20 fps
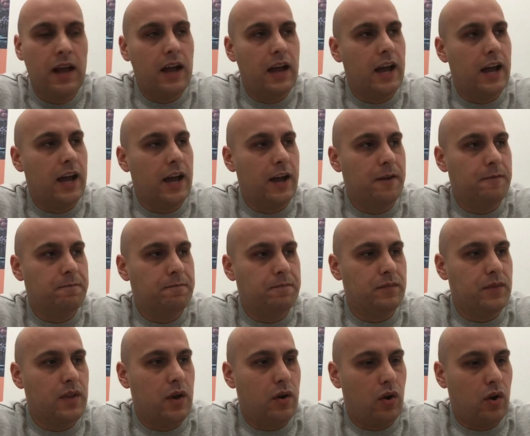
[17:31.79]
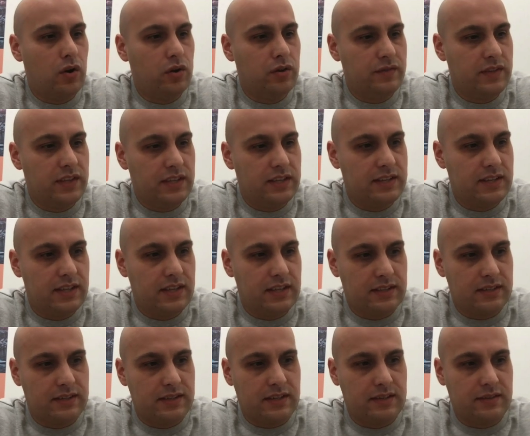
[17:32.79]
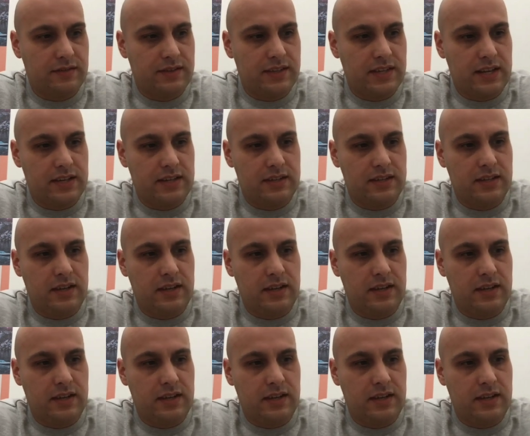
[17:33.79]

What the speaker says: Now, all of these things, as I've said,